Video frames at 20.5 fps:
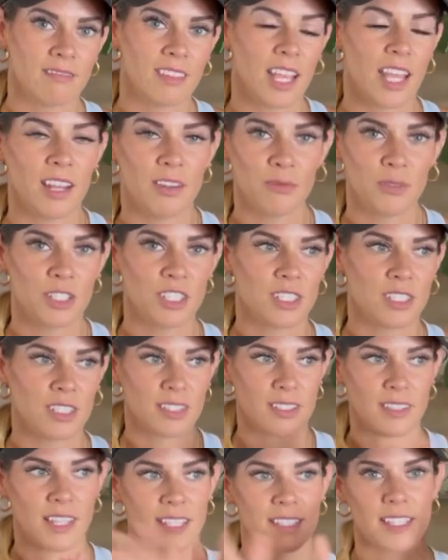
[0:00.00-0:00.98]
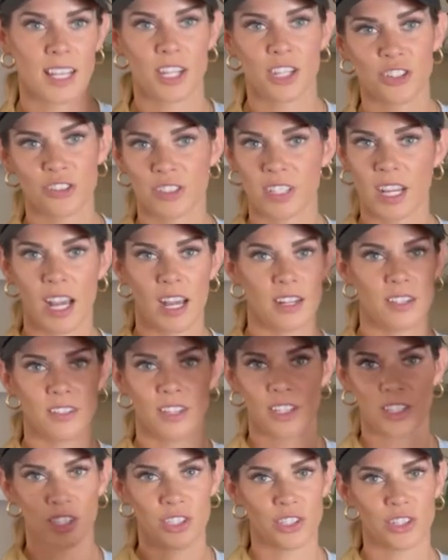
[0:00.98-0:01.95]
and they said, you're done.
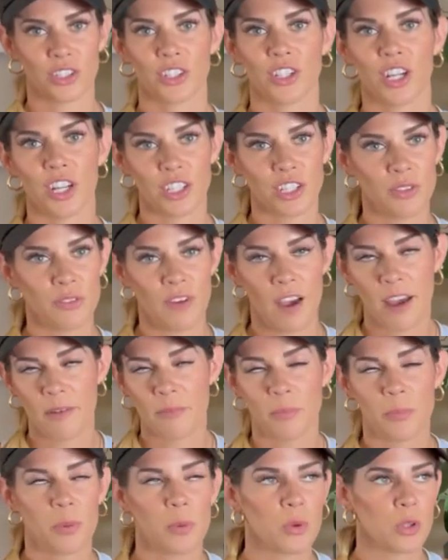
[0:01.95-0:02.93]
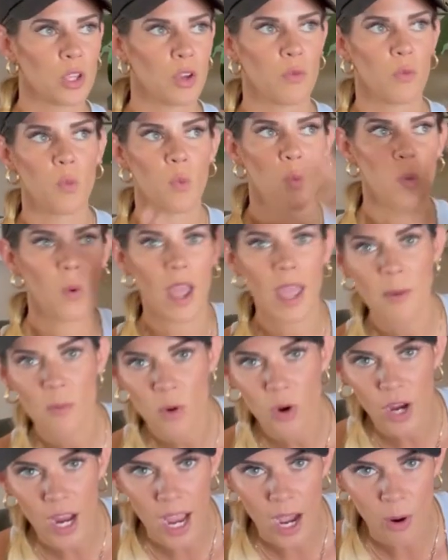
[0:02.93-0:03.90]
Like, you're good. You have way
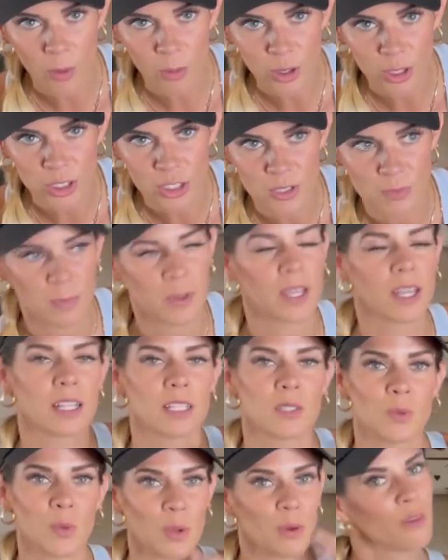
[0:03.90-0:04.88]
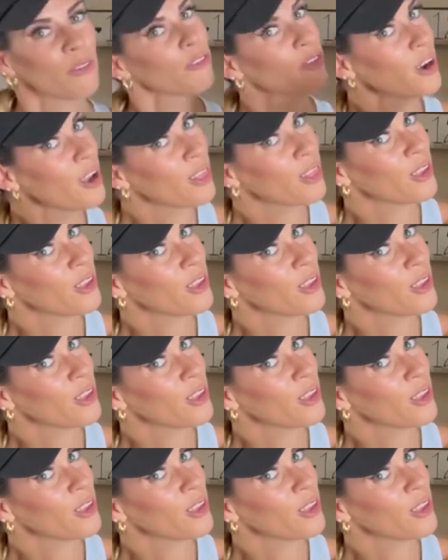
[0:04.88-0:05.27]
more hours because we were front